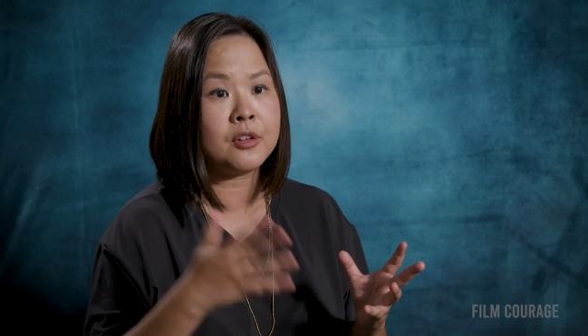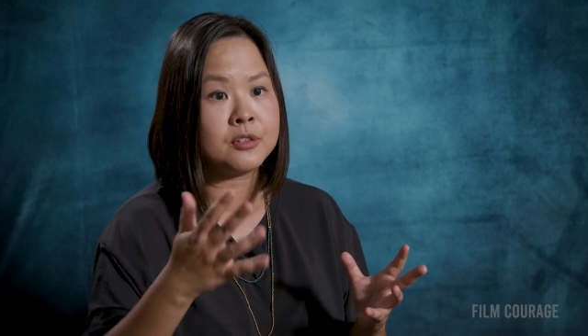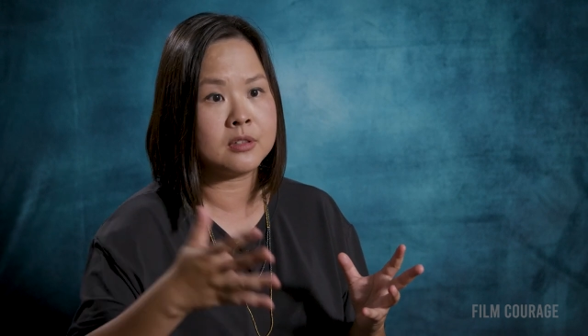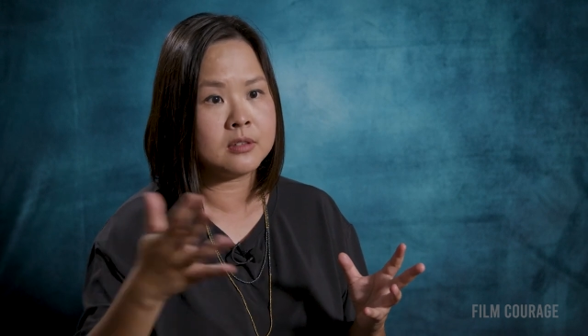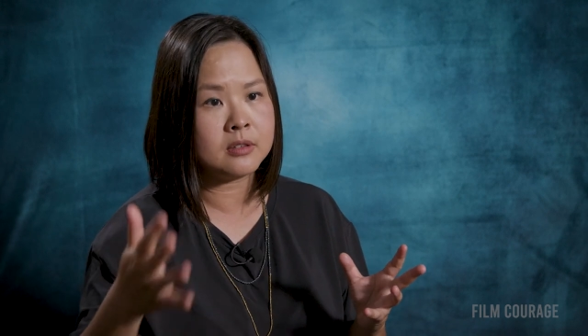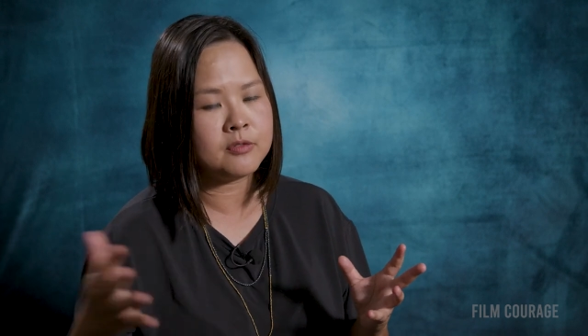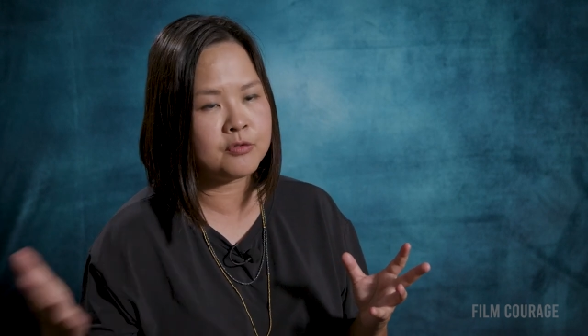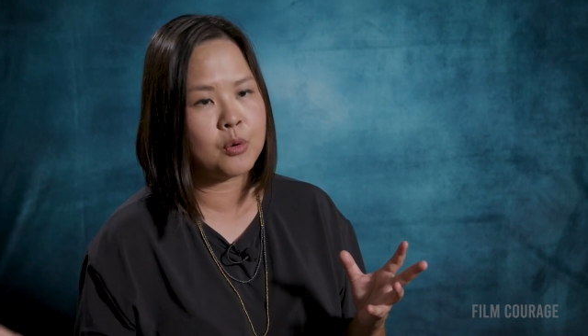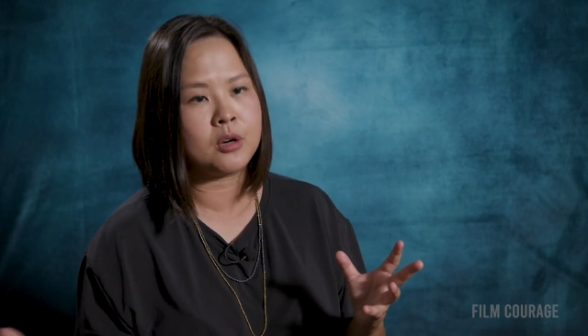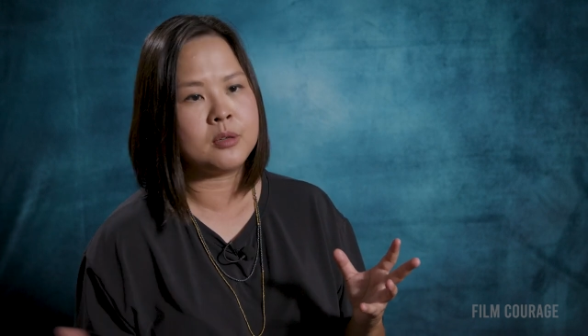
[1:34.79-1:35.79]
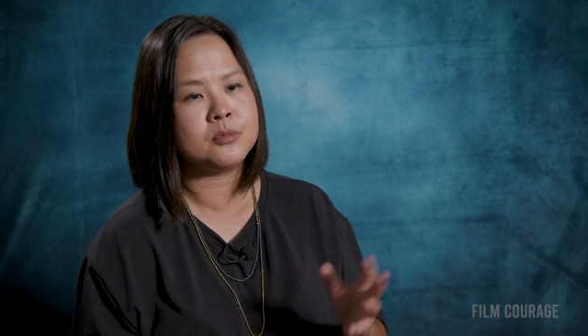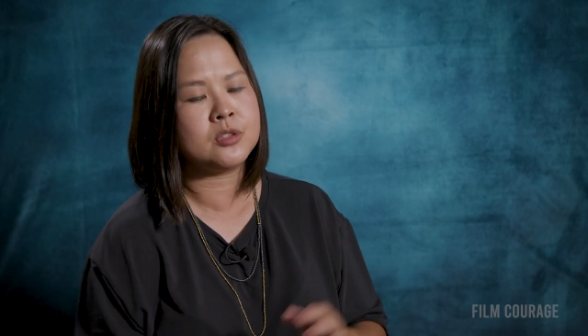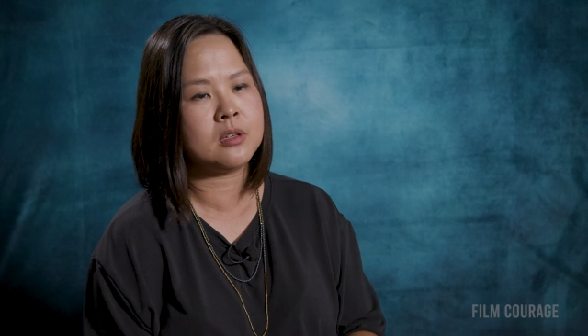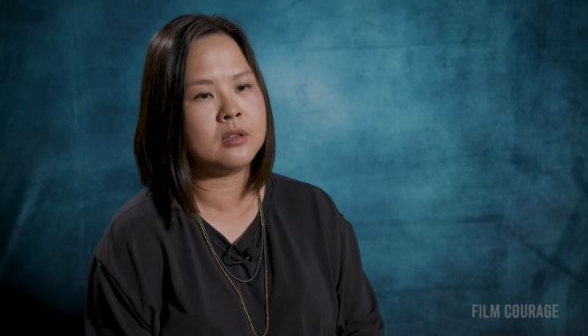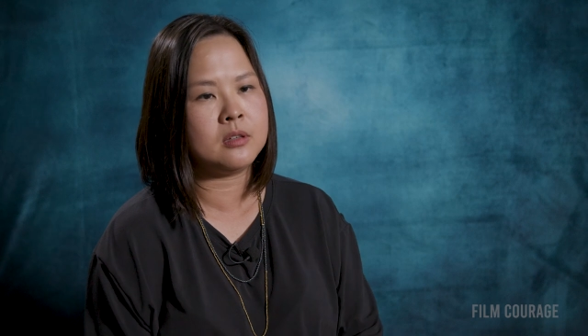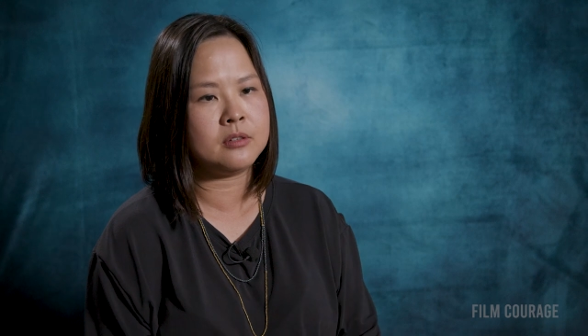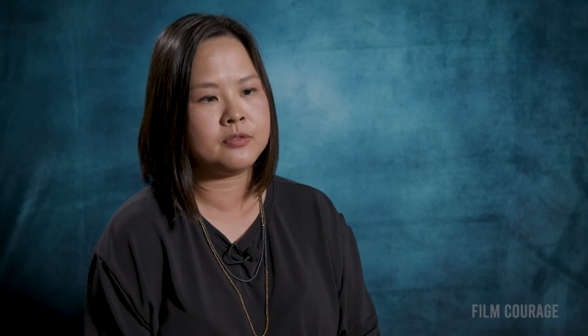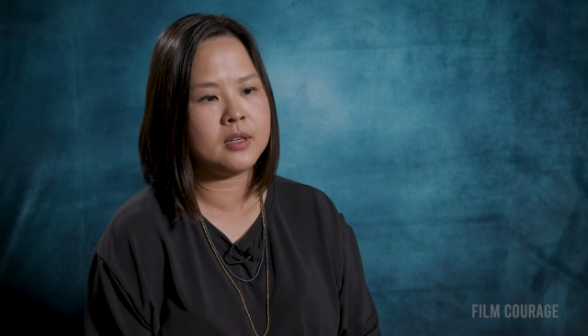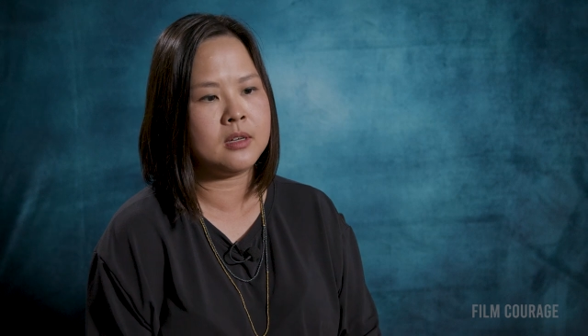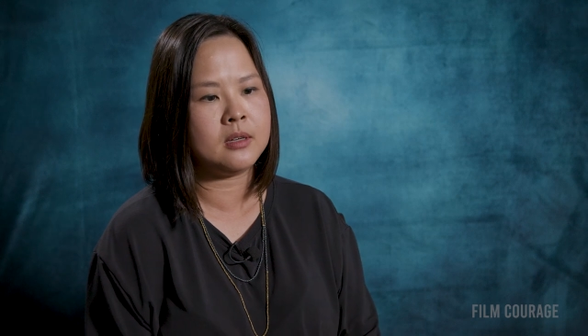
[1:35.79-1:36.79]
other forms
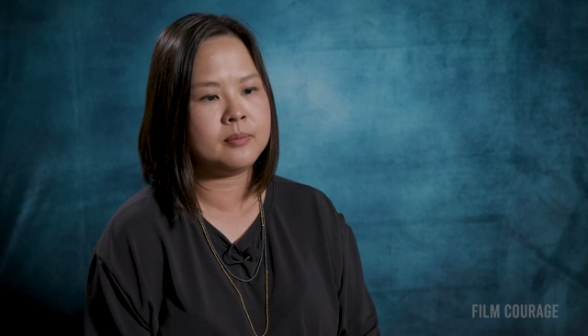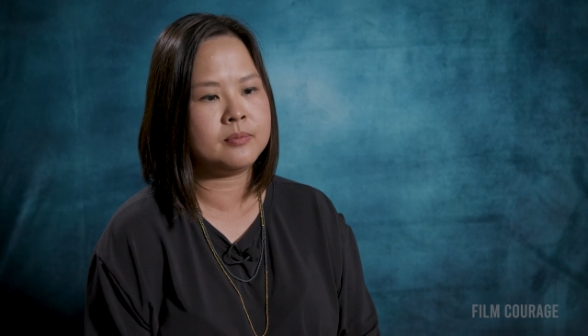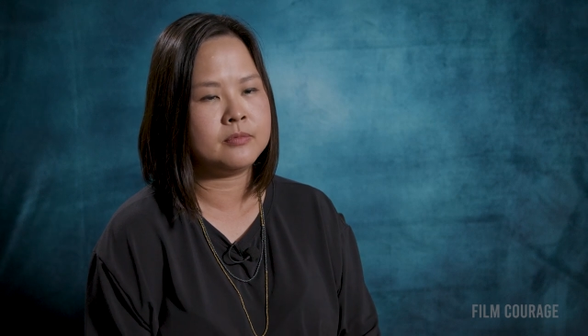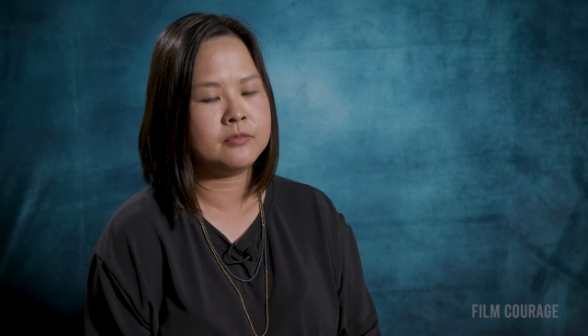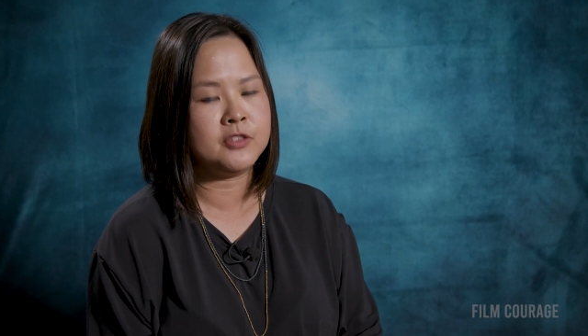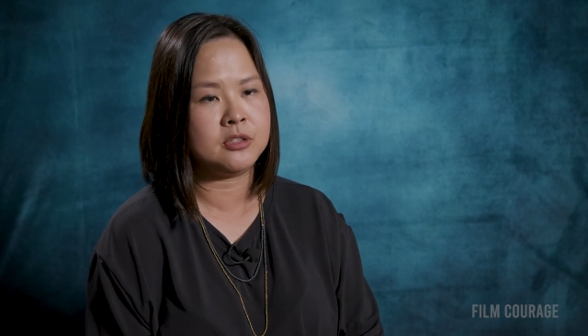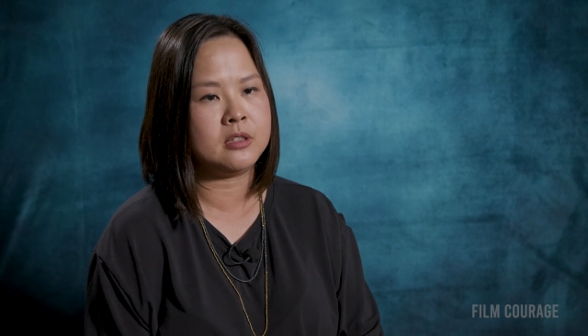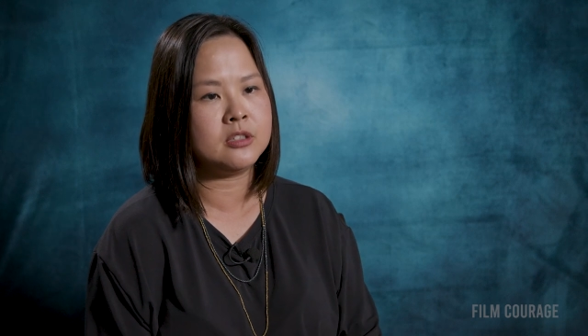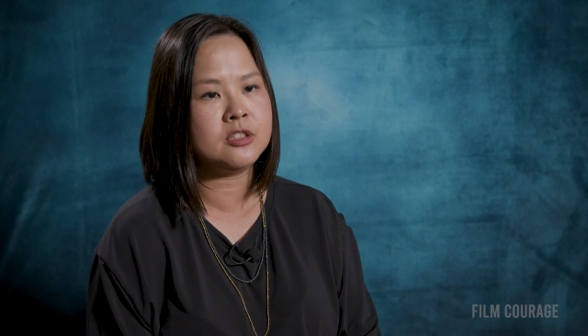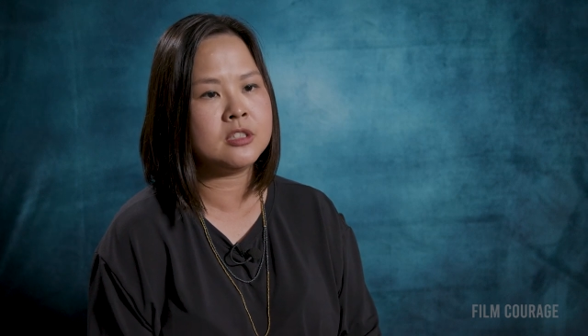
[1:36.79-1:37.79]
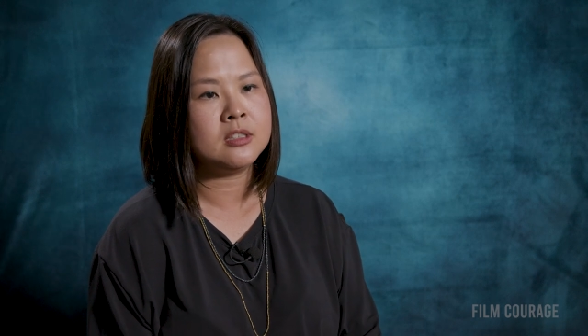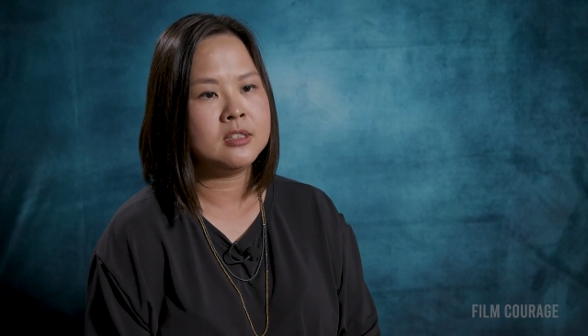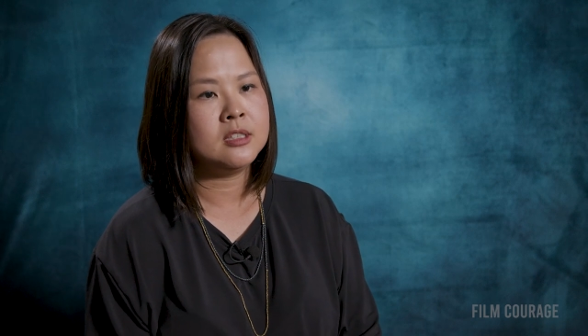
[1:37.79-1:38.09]
of um, visitors.